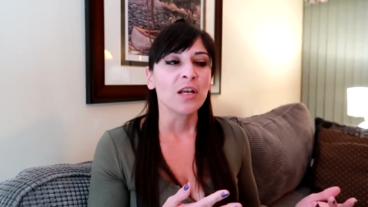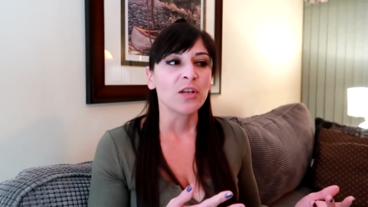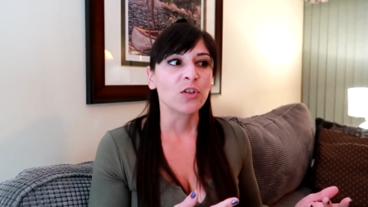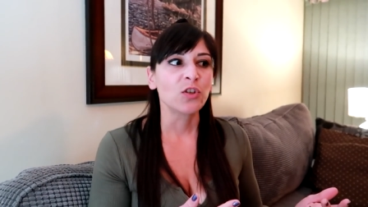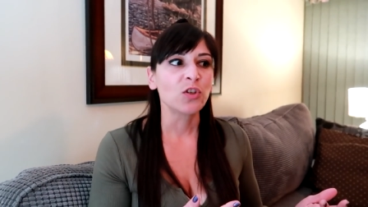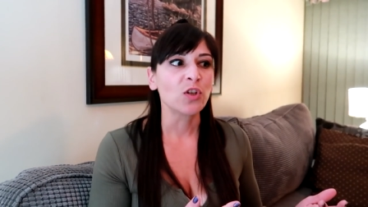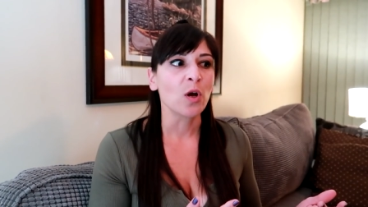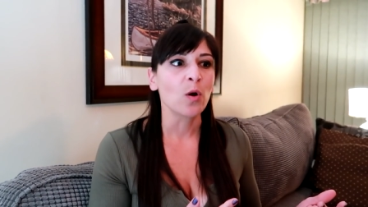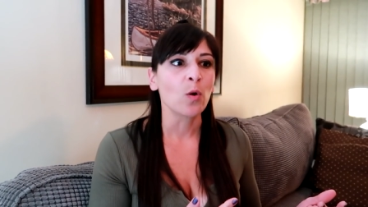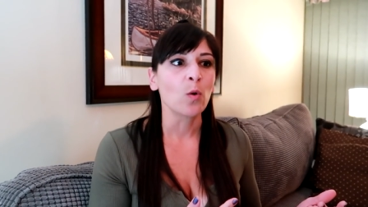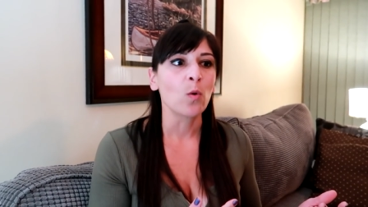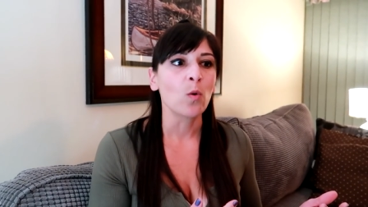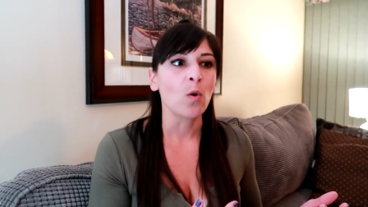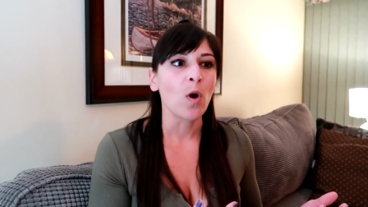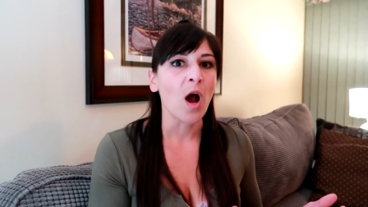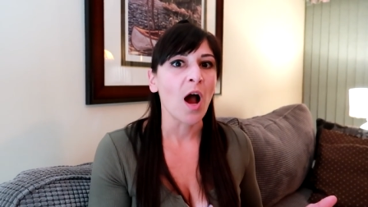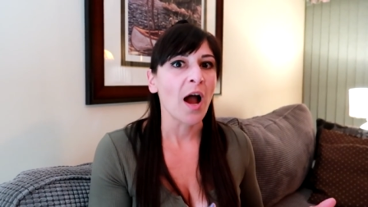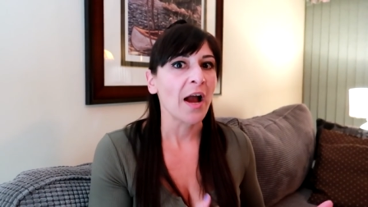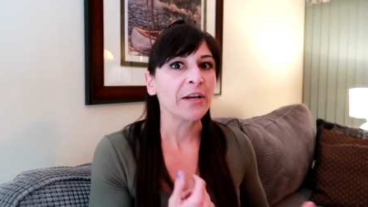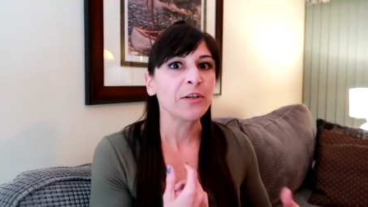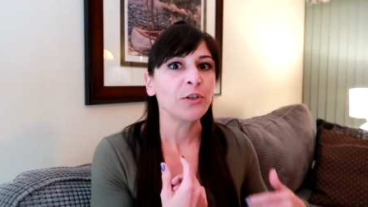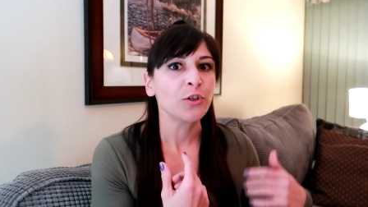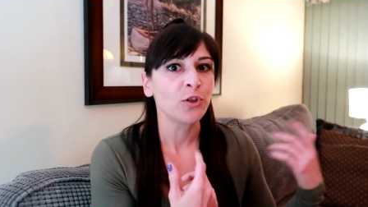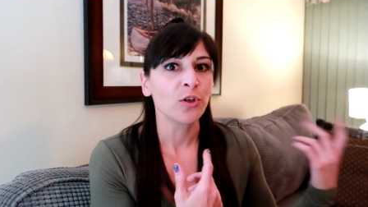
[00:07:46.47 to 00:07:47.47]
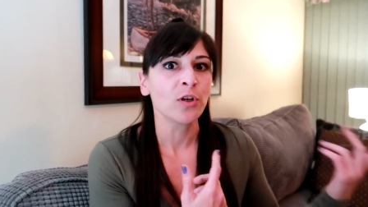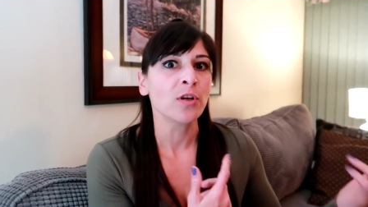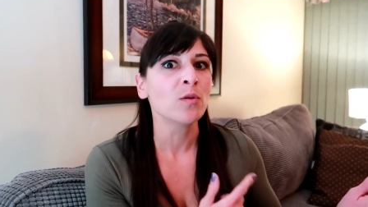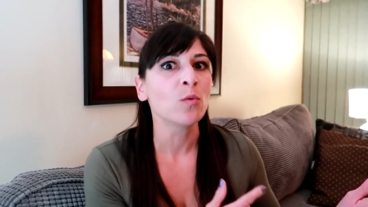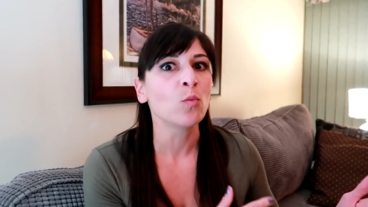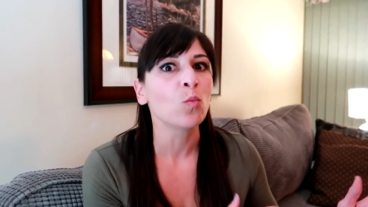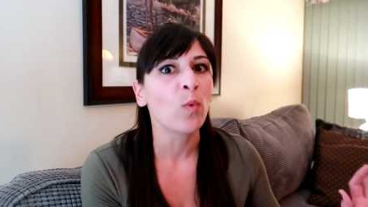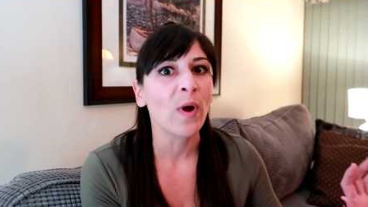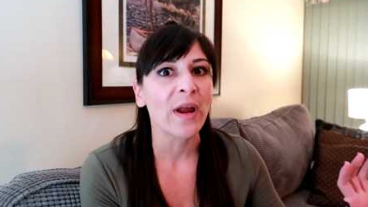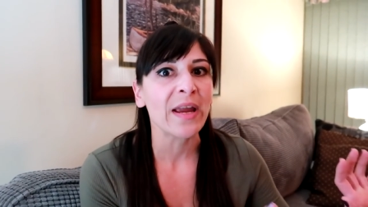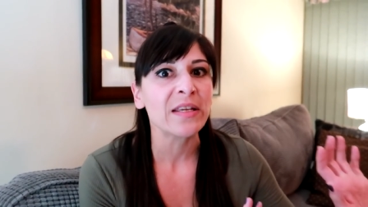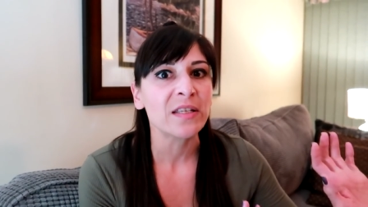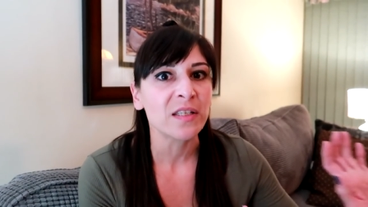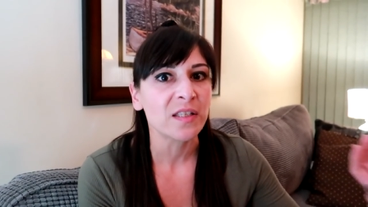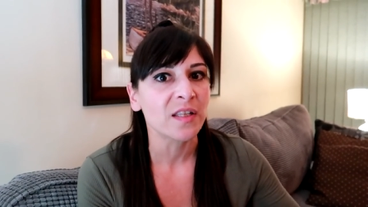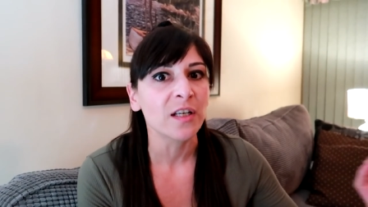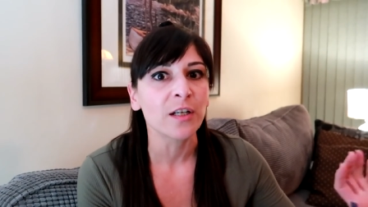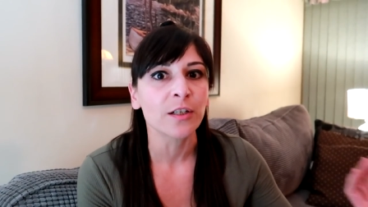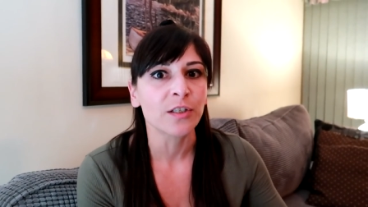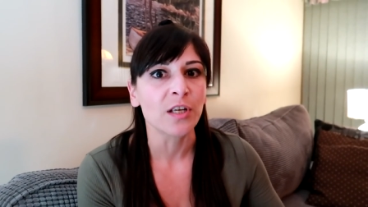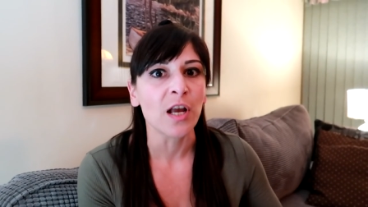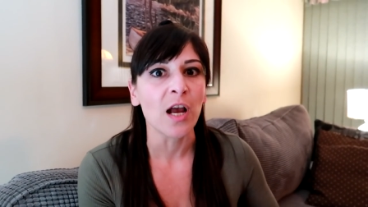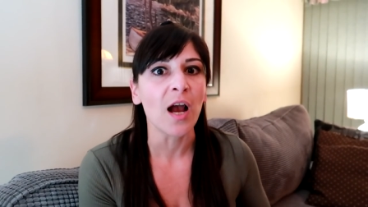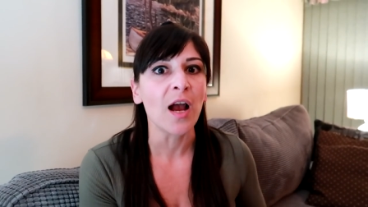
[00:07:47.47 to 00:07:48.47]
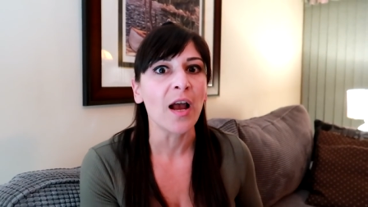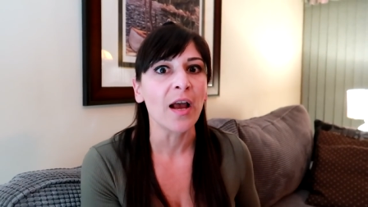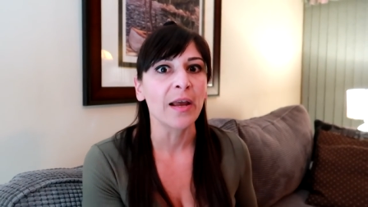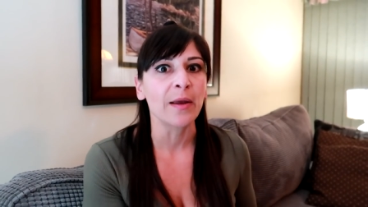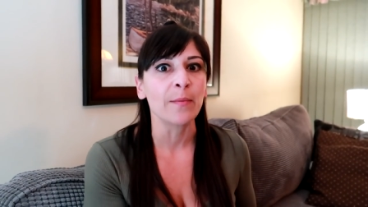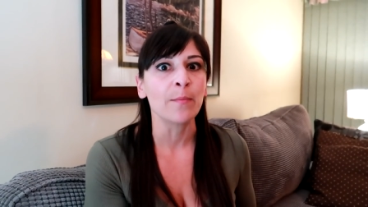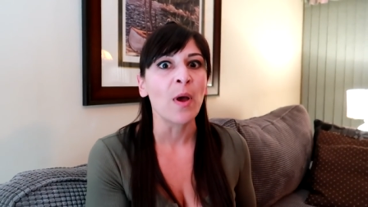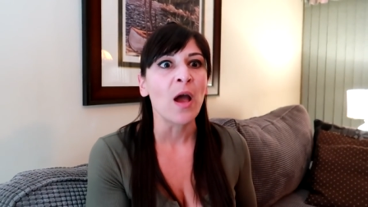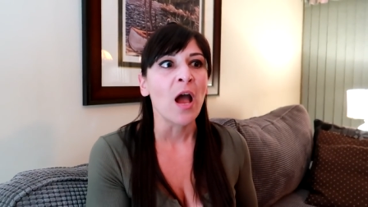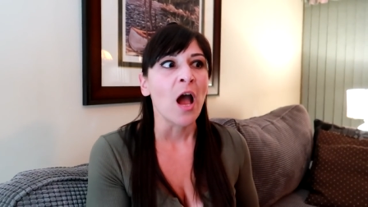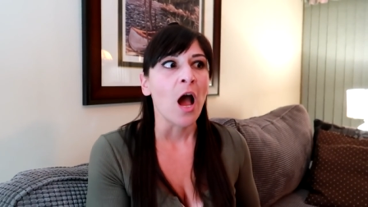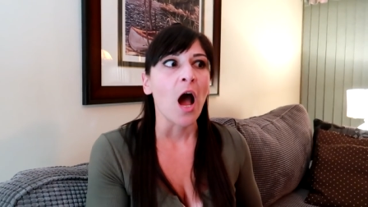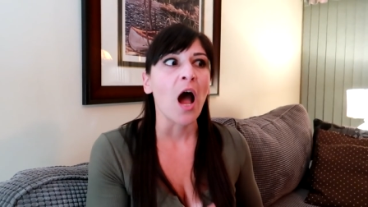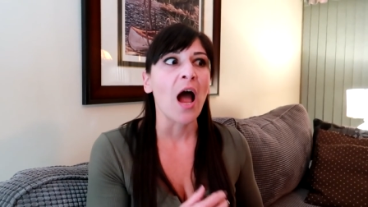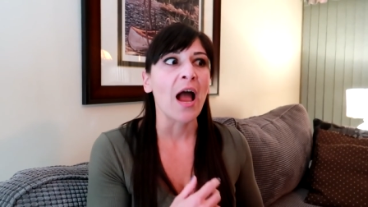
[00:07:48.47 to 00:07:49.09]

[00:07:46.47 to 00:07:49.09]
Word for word: So I shouldn't waste their time.